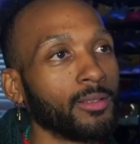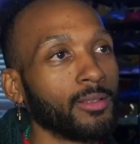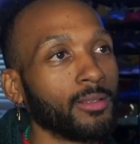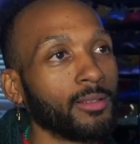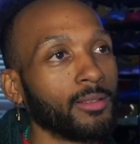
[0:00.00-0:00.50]

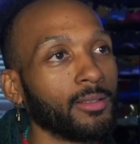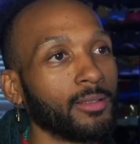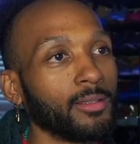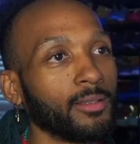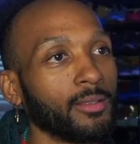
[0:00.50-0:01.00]

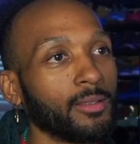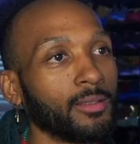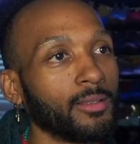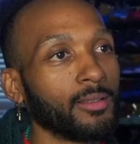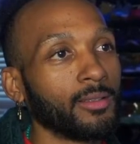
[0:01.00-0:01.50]

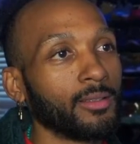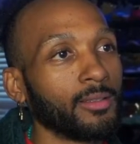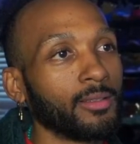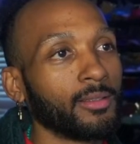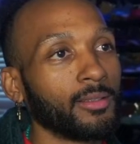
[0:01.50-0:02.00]
No one is speaking in this clip.